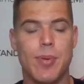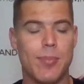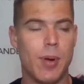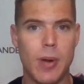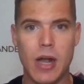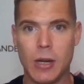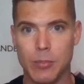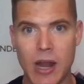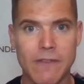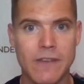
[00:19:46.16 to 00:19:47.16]
preparing
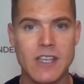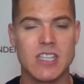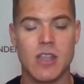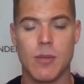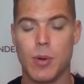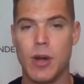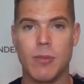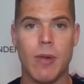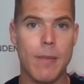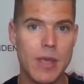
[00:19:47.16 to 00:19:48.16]
breakfast, preparing
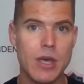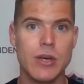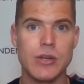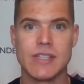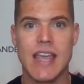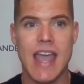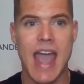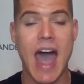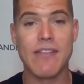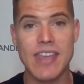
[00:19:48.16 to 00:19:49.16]
my meals,
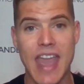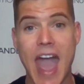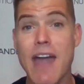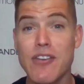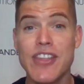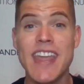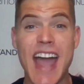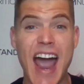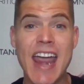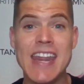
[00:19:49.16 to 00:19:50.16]
having everything
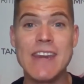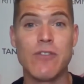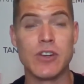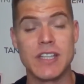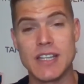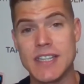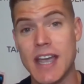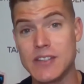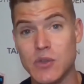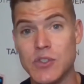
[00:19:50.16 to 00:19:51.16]
I need for a
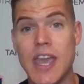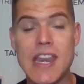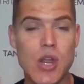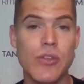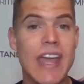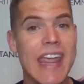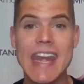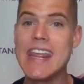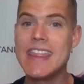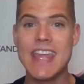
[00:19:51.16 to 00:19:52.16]
successful day, knowing that
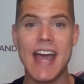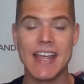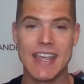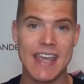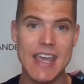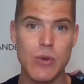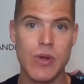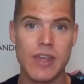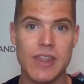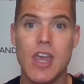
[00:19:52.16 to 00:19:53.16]
anything I can get hit
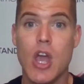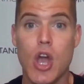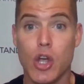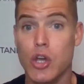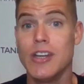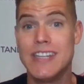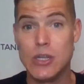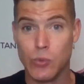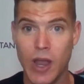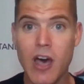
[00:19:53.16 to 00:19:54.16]
with could
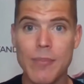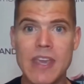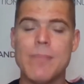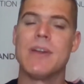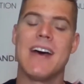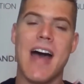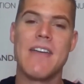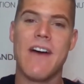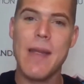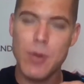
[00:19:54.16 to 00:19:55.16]
derail me. But
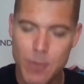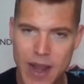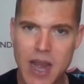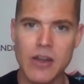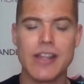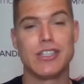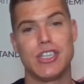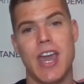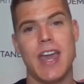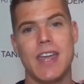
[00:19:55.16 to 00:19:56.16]
if I'm prepared each
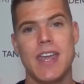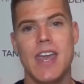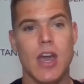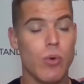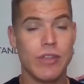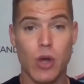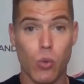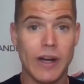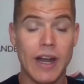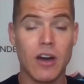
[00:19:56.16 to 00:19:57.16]
day with a
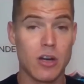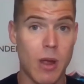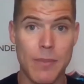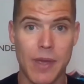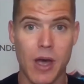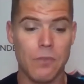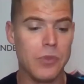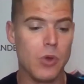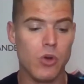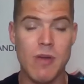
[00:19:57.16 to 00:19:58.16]
workout under my belt,
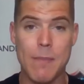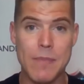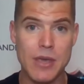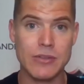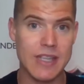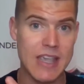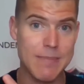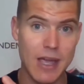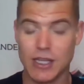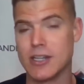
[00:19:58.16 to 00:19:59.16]
with my meals in
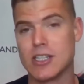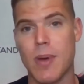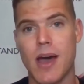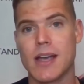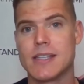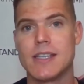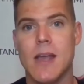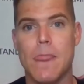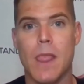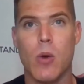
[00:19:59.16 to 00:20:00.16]
my lunchbox,
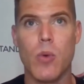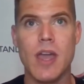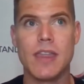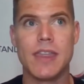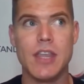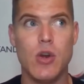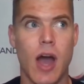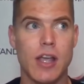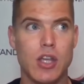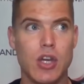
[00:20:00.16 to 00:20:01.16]
with, you know,
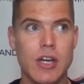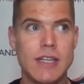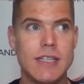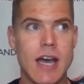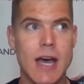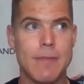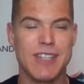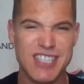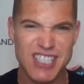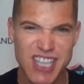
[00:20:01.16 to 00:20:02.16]
a good
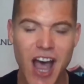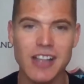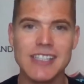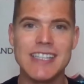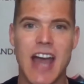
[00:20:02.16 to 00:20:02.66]
solid